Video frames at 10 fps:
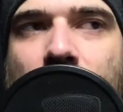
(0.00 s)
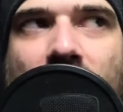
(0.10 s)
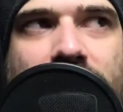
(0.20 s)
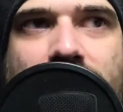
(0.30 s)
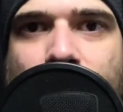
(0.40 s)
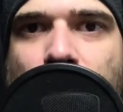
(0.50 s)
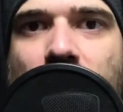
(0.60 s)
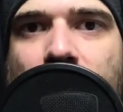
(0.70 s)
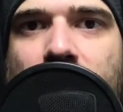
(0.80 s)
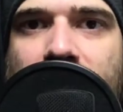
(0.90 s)
as the
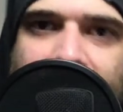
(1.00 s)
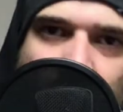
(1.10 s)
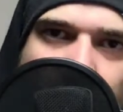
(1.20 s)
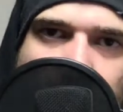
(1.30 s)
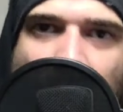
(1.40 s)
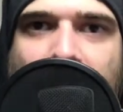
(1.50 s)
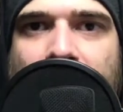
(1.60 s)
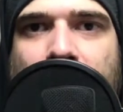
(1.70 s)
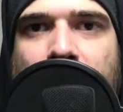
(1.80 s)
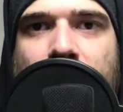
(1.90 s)
drug for her brain.
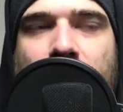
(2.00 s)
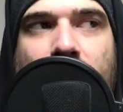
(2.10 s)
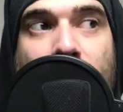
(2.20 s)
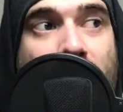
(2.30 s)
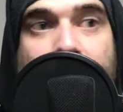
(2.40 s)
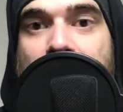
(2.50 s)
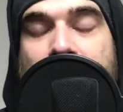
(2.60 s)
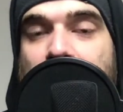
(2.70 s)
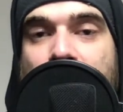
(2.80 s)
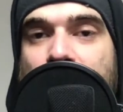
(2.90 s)
Maybe it's
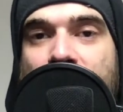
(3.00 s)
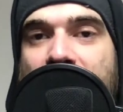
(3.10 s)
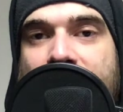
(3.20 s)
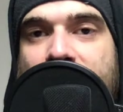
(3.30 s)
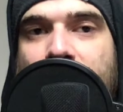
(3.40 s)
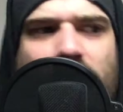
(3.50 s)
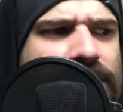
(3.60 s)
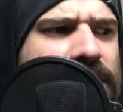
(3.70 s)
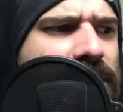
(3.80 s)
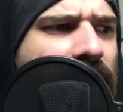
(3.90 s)
because she hasn't, like,
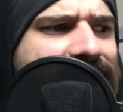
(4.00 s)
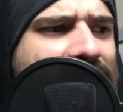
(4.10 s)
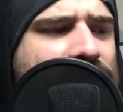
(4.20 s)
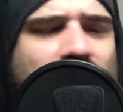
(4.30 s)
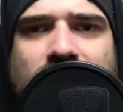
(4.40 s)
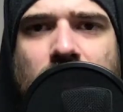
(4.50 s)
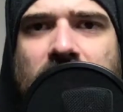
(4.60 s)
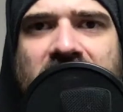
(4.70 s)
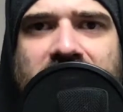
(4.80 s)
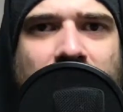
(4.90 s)
she's 19. She doesn't know what
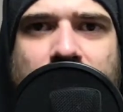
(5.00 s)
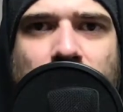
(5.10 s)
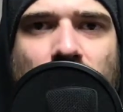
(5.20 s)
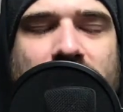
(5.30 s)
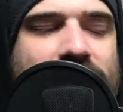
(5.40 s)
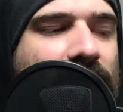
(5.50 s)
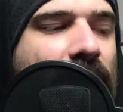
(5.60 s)
the fuck she wants.